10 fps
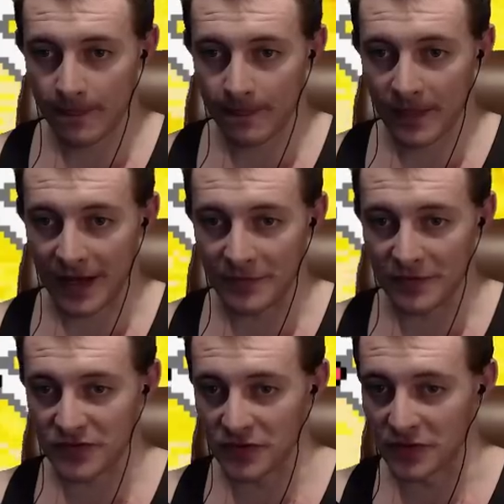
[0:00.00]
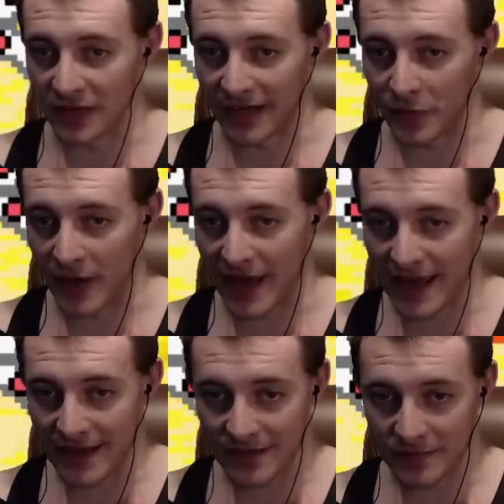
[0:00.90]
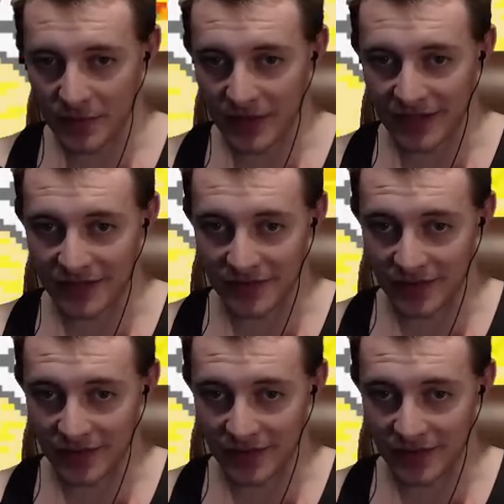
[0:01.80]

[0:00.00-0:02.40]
I'm not sure like where, but we're gonna do something